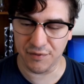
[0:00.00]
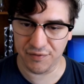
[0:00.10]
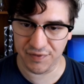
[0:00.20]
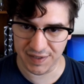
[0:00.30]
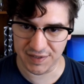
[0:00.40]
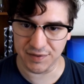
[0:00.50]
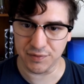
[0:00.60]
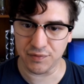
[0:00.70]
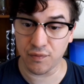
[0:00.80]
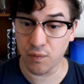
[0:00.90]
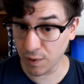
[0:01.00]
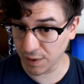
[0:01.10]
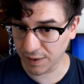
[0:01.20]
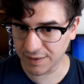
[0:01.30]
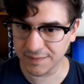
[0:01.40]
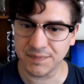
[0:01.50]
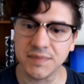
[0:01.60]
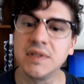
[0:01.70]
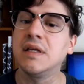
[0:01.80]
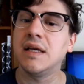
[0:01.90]
offensive work.
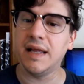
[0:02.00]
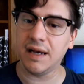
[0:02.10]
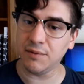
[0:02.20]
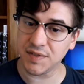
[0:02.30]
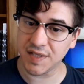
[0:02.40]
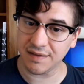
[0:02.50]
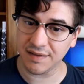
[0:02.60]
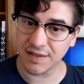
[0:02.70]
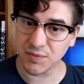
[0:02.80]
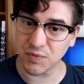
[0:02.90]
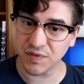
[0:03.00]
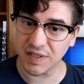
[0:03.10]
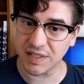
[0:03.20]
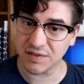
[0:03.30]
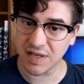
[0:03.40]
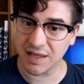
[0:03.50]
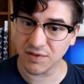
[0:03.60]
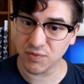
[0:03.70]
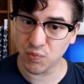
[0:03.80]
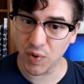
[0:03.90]
And I would say that this movie is
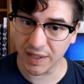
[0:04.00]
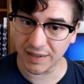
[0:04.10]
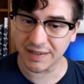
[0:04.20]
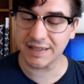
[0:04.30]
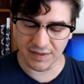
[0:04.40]
as well.